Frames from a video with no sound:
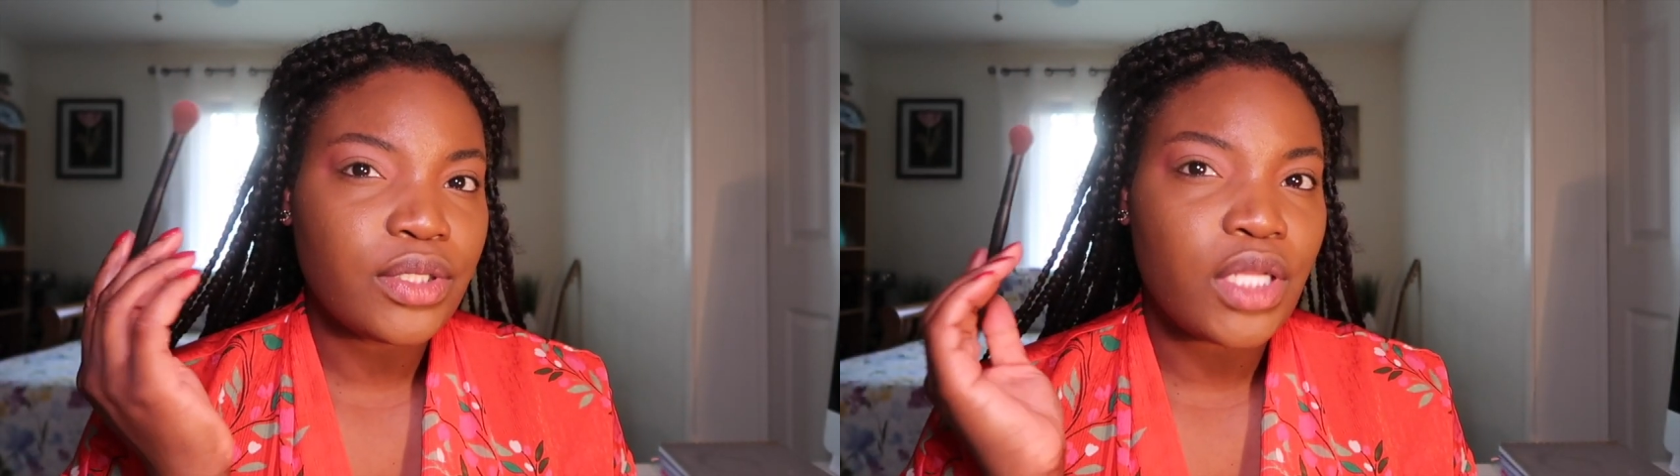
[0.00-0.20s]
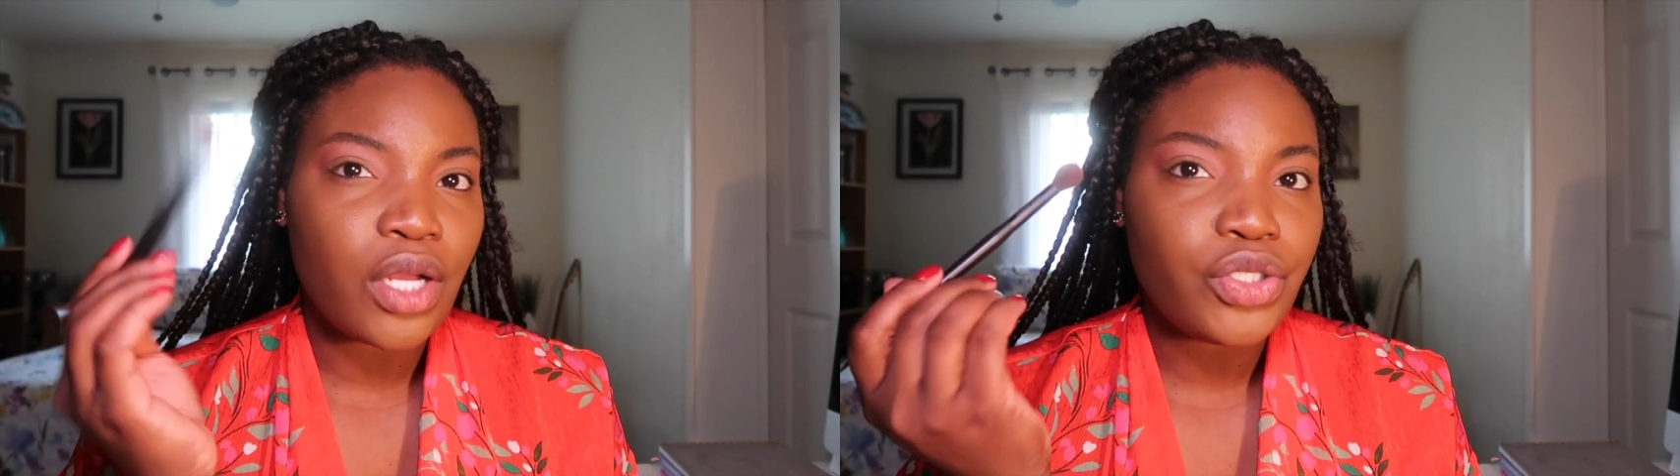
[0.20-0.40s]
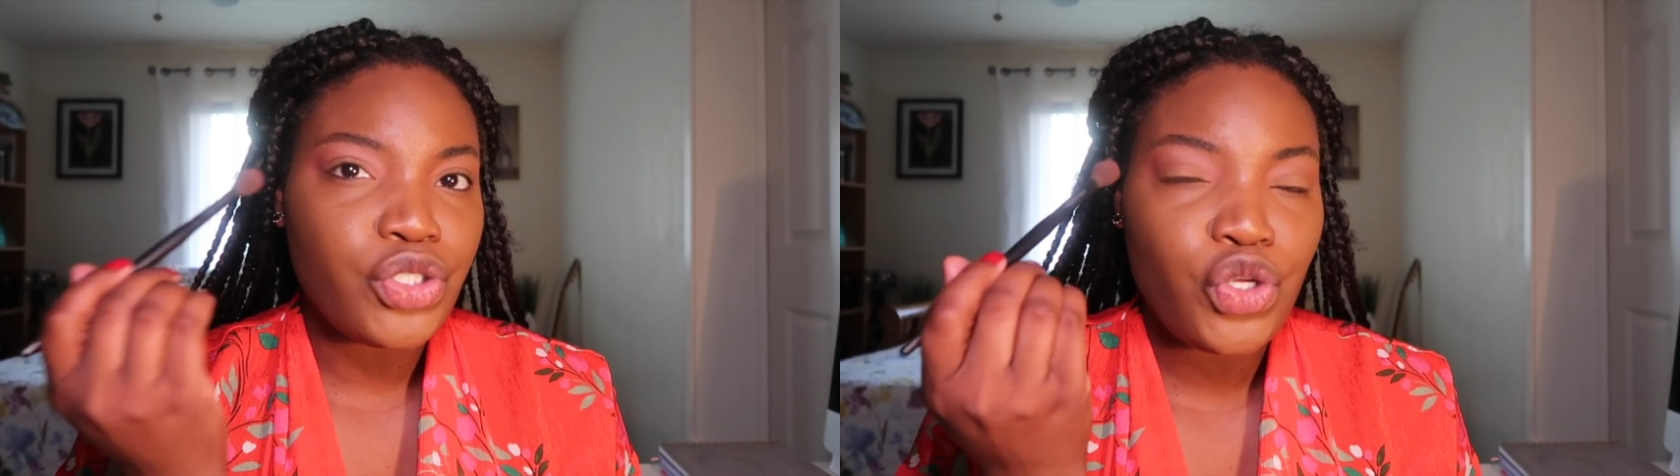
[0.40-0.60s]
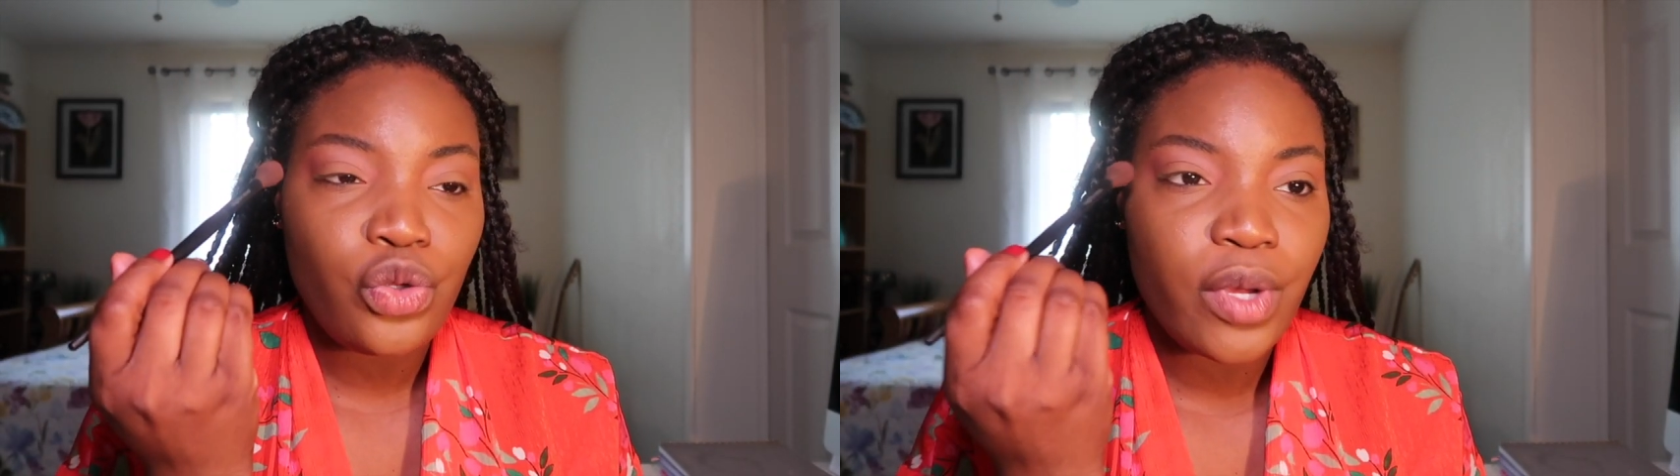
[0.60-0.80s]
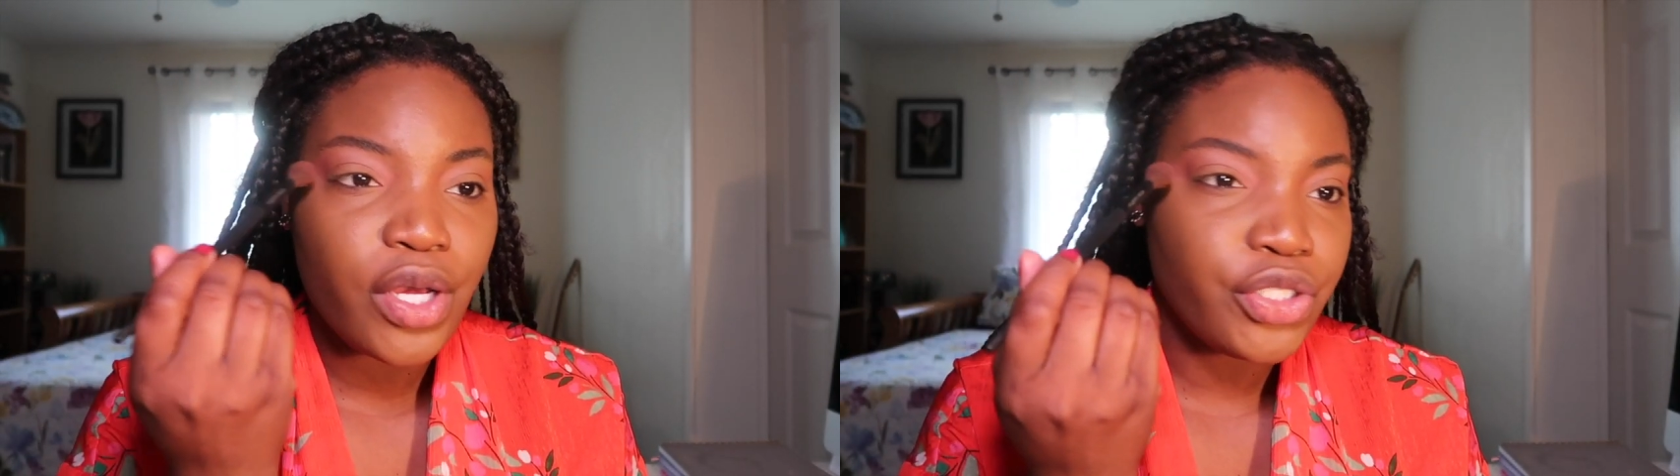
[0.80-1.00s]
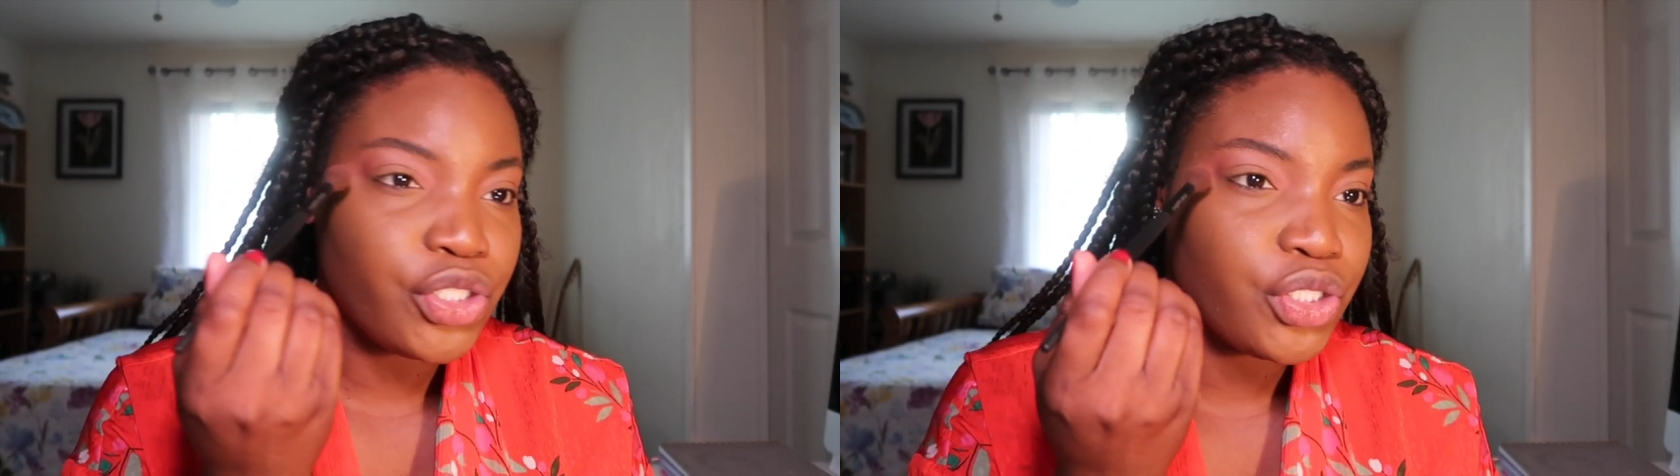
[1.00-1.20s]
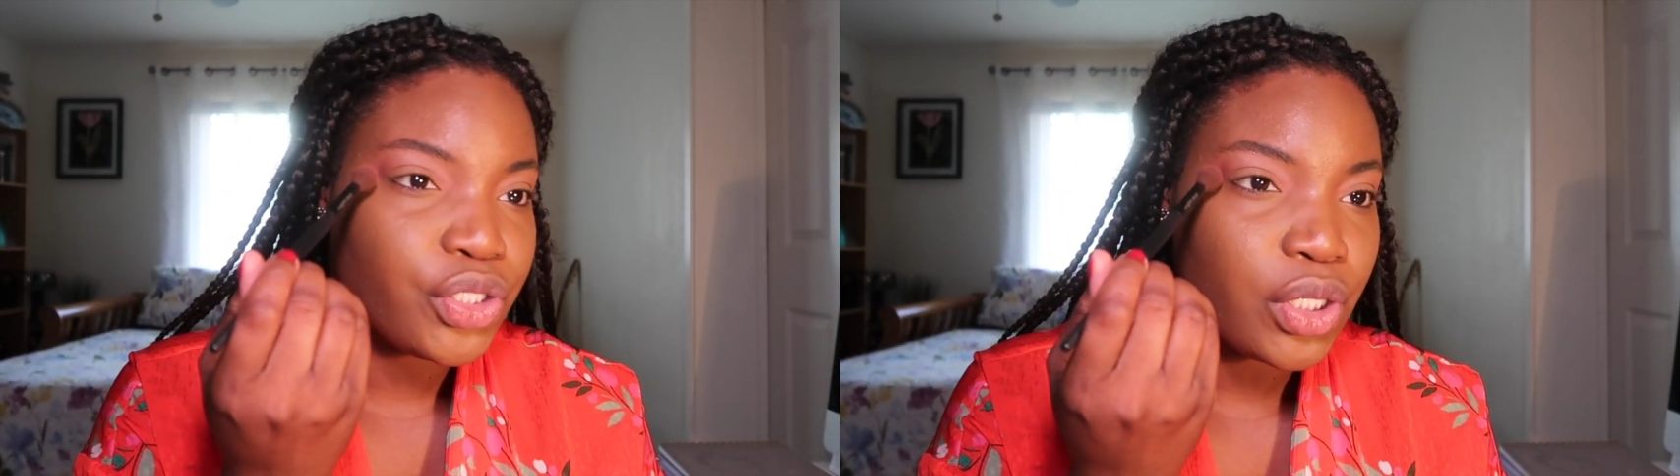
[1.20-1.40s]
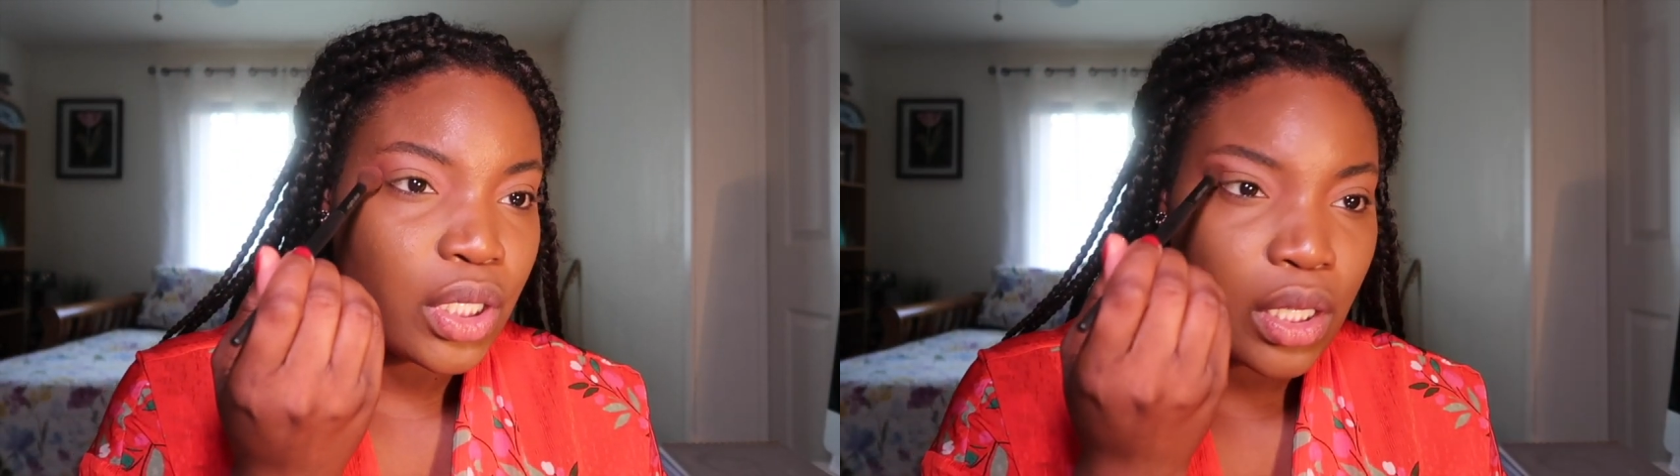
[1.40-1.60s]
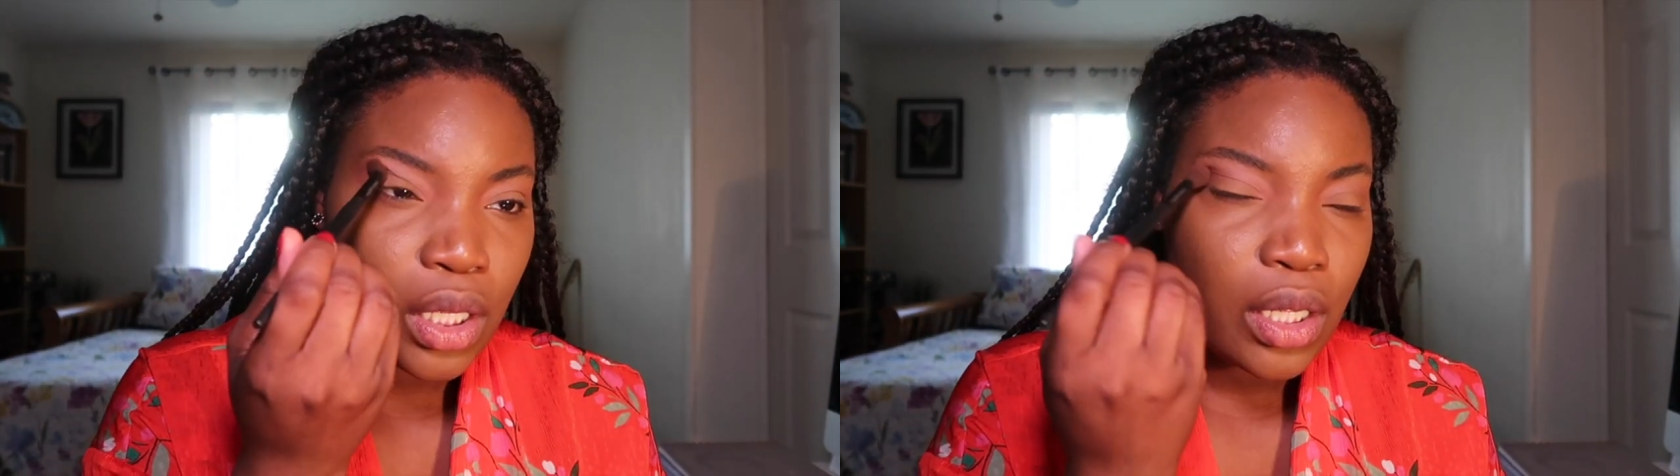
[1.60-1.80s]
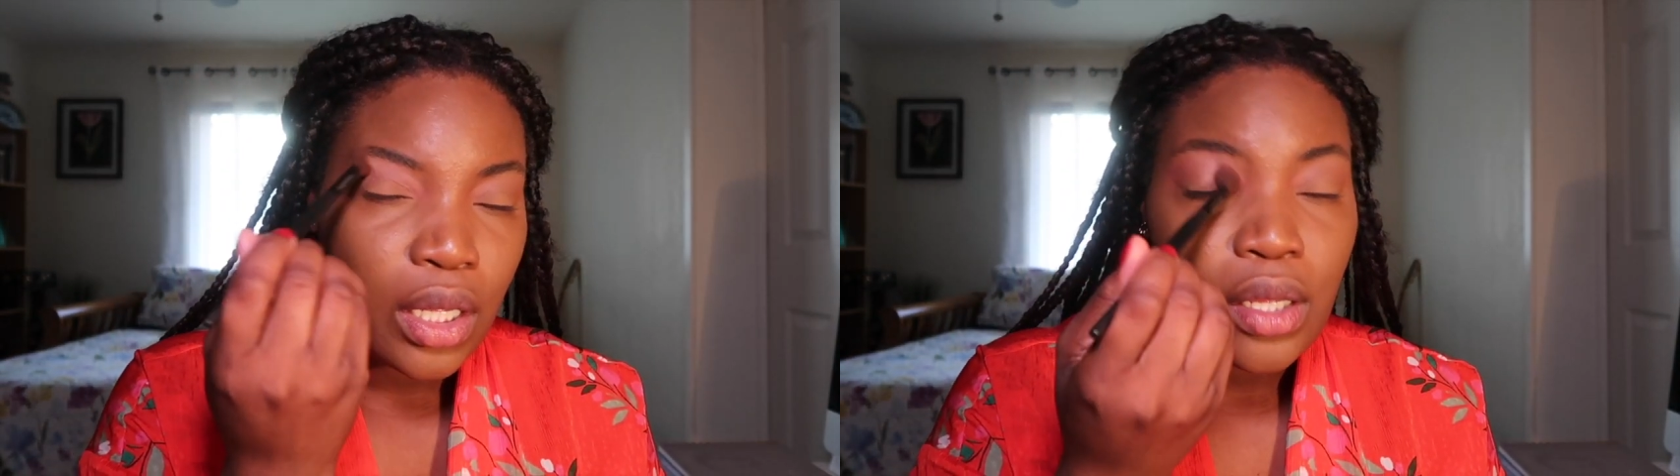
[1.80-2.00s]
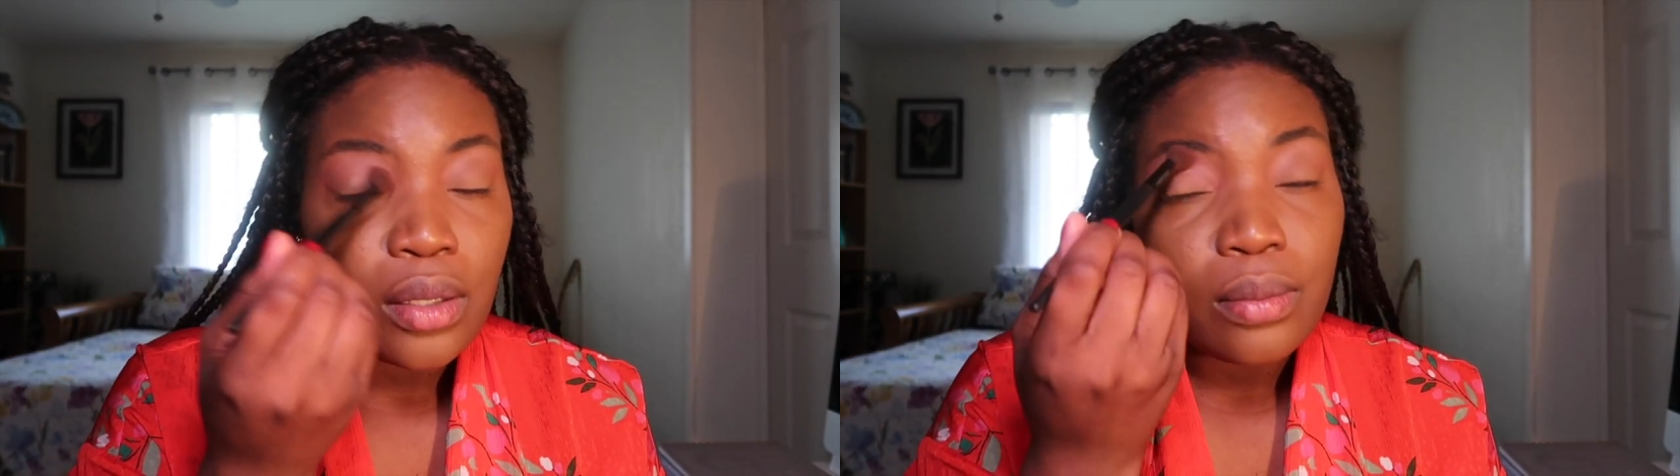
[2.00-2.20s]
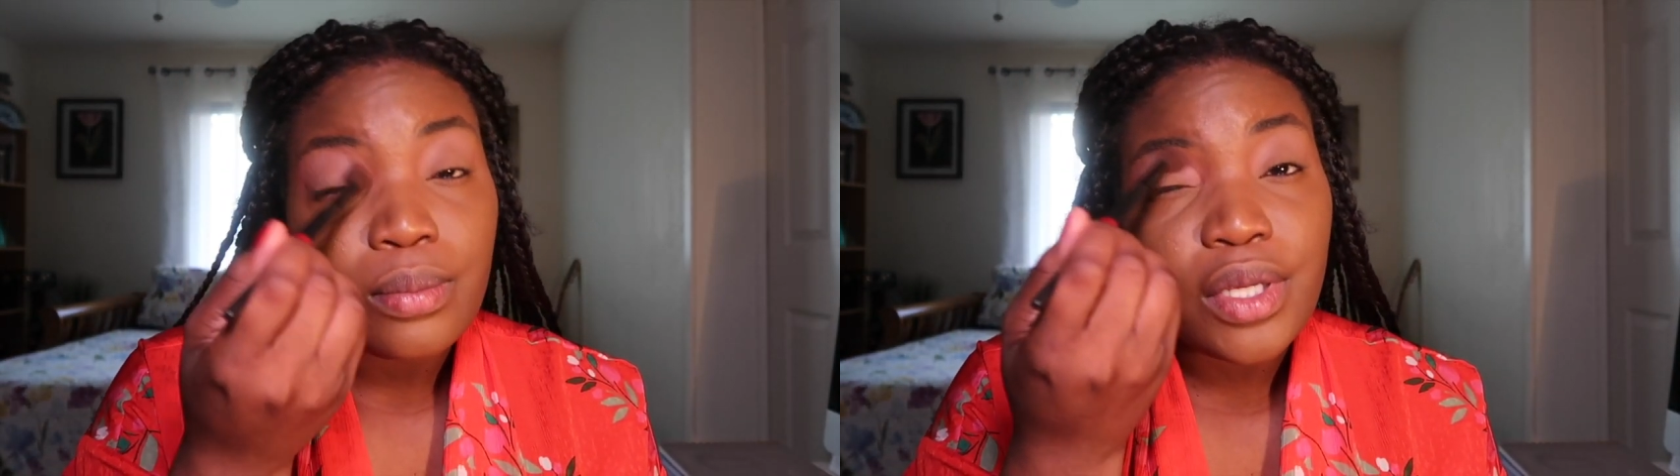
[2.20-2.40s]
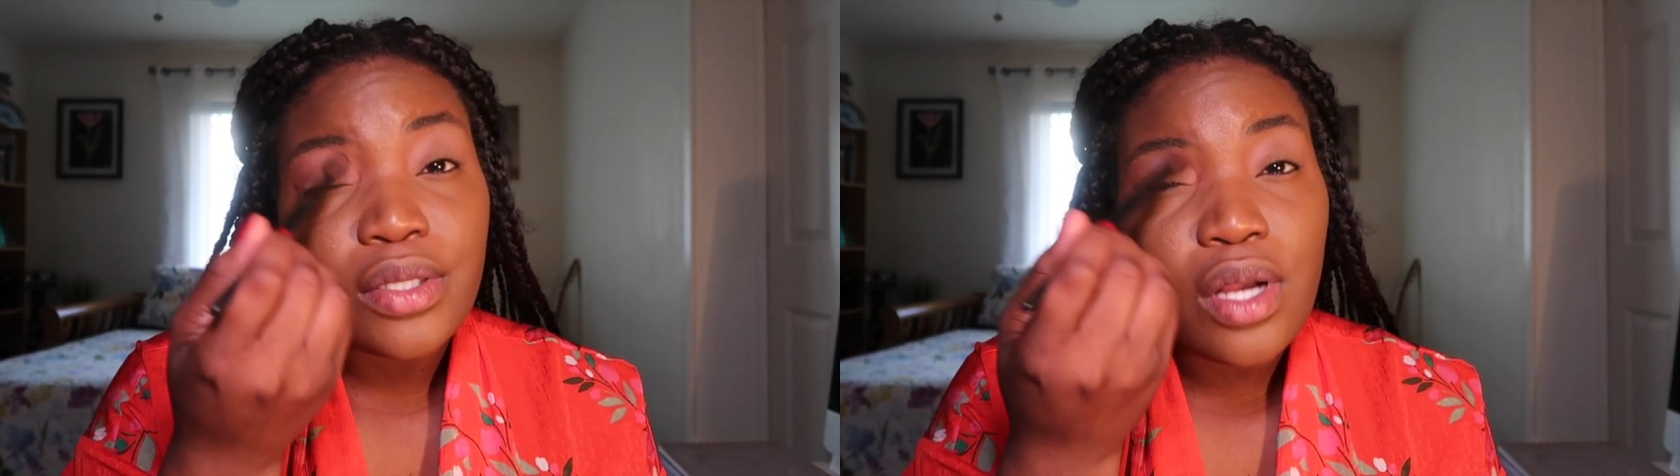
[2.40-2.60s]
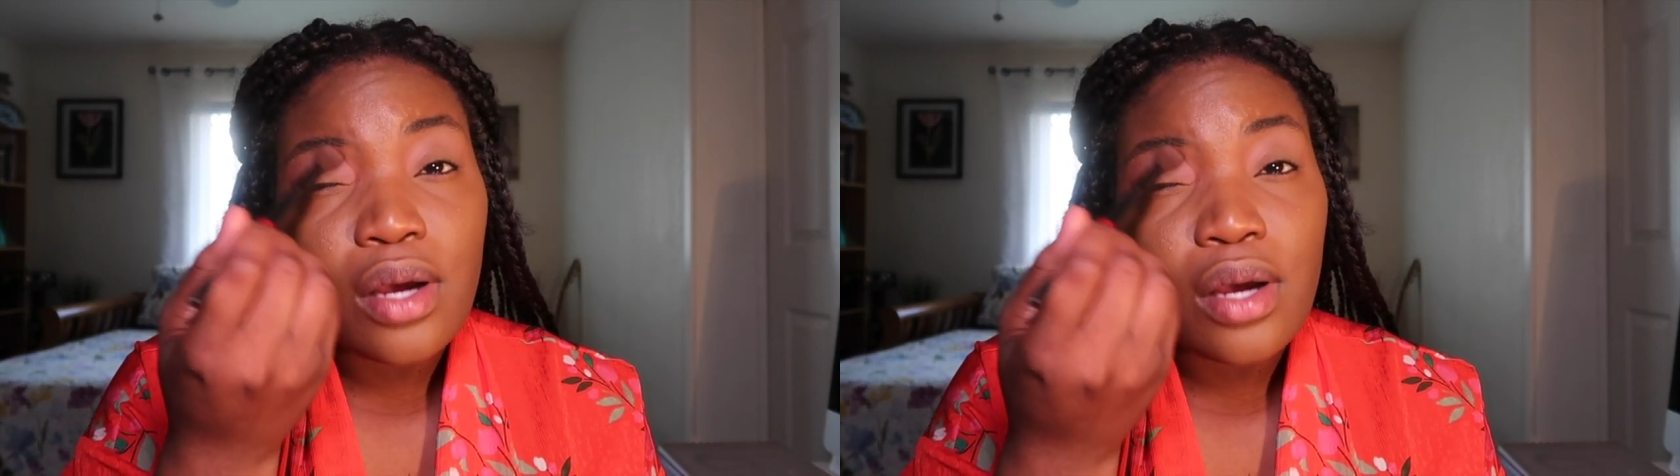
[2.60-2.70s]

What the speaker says: not too much, because